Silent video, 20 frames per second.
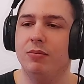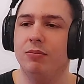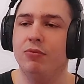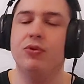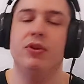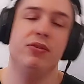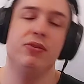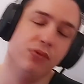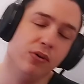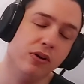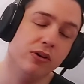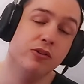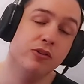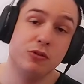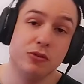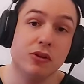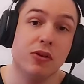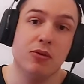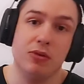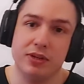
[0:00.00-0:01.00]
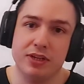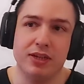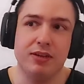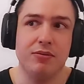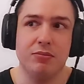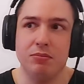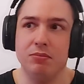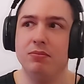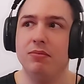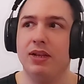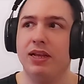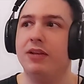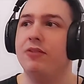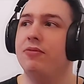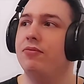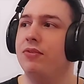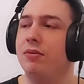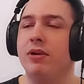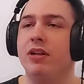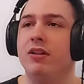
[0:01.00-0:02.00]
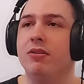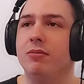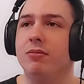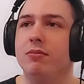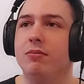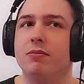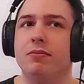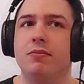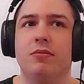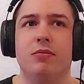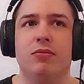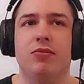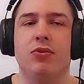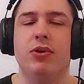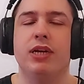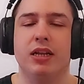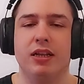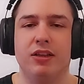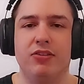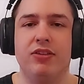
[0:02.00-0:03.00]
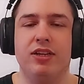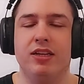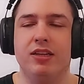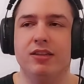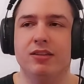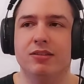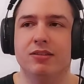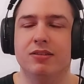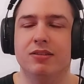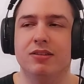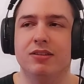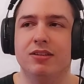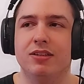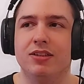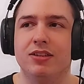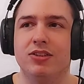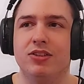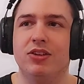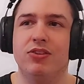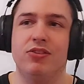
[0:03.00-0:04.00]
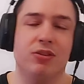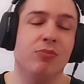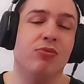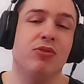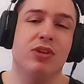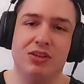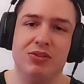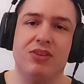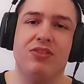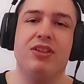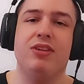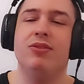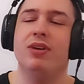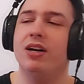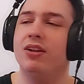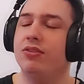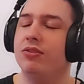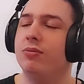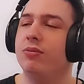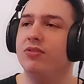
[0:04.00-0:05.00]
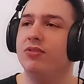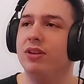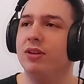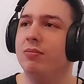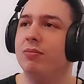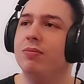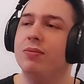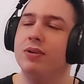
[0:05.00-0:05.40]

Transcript: beautiful, cute looking, like, female vocalist that does some pretty crazy growls, obviously.